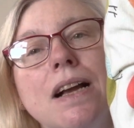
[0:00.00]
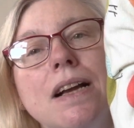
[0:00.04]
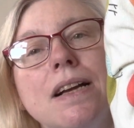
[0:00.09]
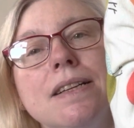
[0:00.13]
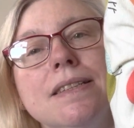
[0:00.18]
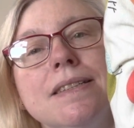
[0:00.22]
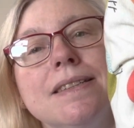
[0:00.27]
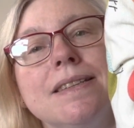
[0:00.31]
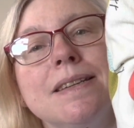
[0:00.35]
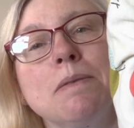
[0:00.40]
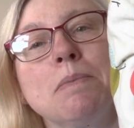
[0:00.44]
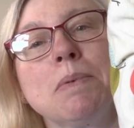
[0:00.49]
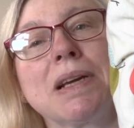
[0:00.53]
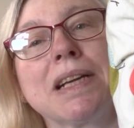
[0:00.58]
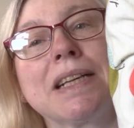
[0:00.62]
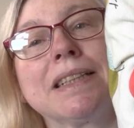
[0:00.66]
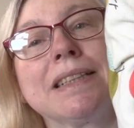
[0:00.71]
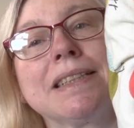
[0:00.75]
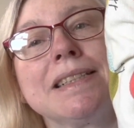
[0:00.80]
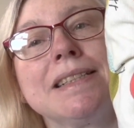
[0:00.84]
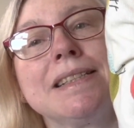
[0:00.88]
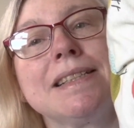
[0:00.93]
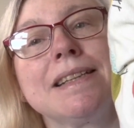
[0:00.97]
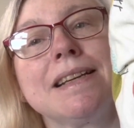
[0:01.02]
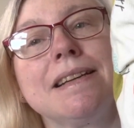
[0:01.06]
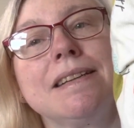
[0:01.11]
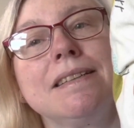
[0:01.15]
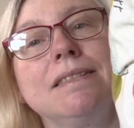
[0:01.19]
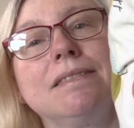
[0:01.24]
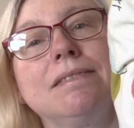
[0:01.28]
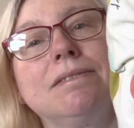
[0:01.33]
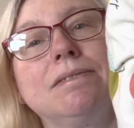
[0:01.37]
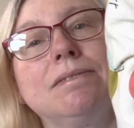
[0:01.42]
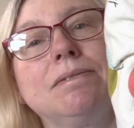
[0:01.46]
It's typical, isn't it?
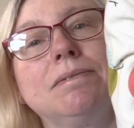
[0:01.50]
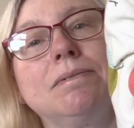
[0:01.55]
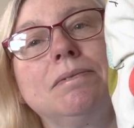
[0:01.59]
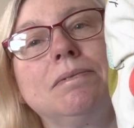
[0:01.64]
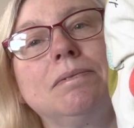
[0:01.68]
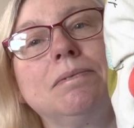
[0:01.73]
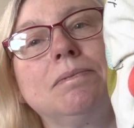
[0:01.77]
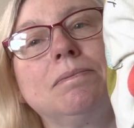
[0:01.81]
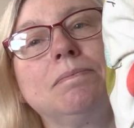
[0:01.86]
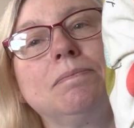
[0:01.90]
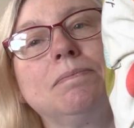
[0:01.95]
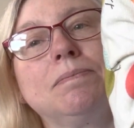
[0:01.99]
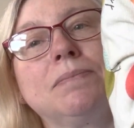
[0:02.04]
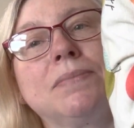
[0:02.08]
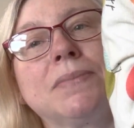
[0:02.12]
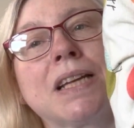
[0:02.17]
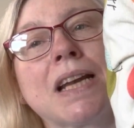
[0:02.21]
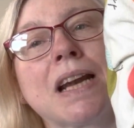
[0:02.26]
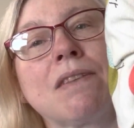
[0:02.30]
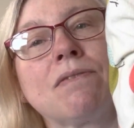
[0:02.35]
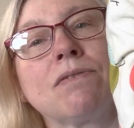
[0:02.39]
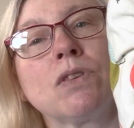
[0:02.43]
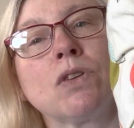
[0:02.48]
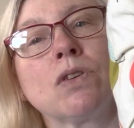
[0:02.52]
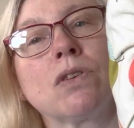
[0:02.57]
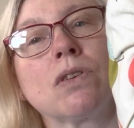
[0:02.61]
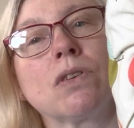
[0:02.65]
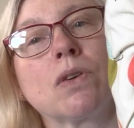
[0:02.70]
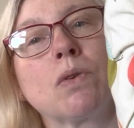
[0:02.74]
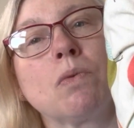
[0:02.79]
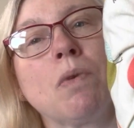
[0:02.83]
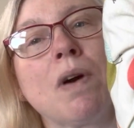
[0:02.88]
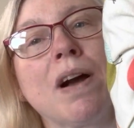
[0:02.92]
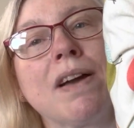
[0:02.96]
And I've done
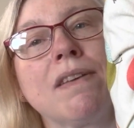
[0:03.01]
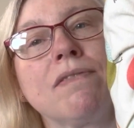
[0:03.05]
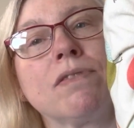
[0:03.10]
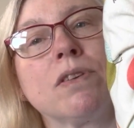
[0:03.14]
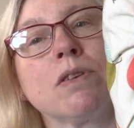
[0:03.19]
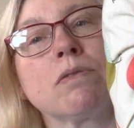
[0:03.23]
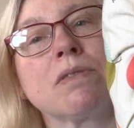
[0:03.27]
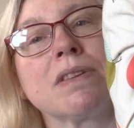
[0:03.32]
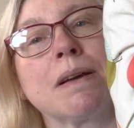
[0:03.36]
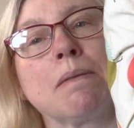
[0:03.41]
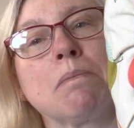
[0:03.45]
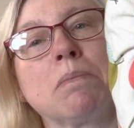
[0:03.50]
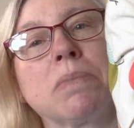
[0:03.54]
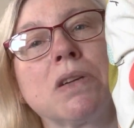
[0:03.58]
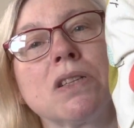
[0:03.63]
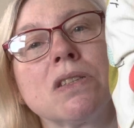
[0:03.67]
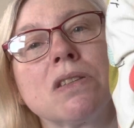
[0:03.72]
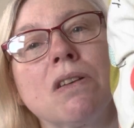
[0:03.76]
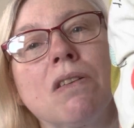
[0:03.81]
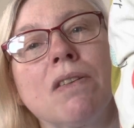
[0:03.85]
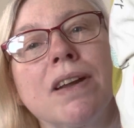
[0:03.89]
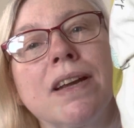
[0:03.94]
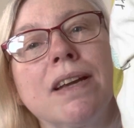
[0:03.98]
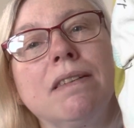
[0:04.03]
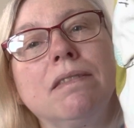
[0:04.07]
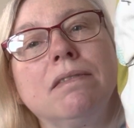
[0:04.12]
quite a few samplers on it.